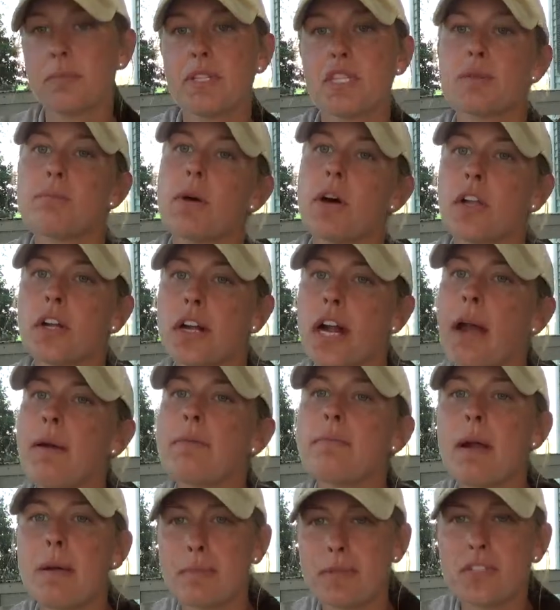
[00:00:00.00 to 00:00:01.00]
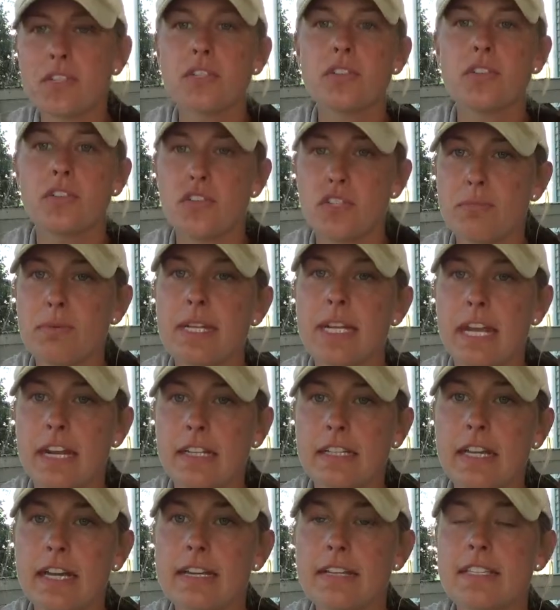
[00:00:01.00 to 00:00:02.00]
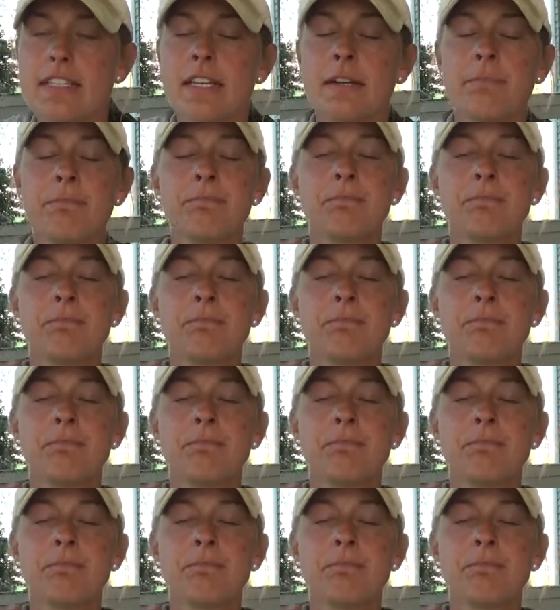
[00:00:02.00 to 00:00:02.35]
bit smaller. I would probably still use the banana legs.